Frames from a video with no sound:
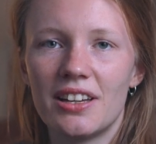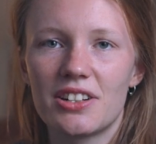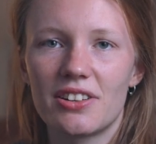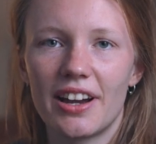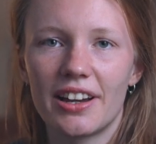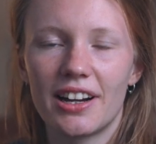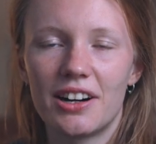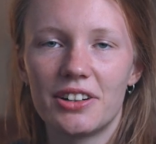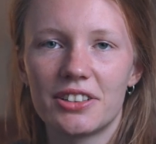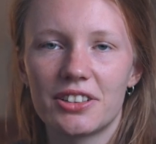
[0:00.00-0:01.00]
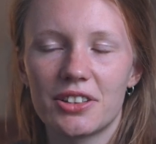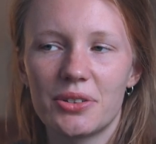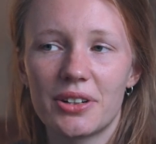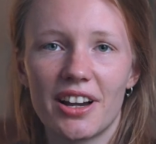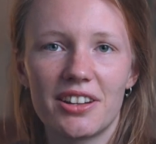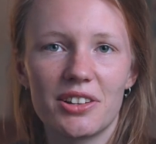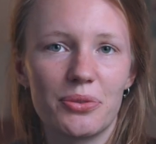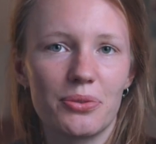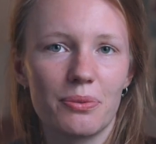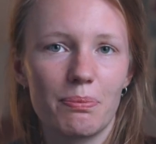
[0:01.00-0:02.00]
trying out all kind
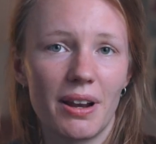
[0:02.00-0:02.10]
of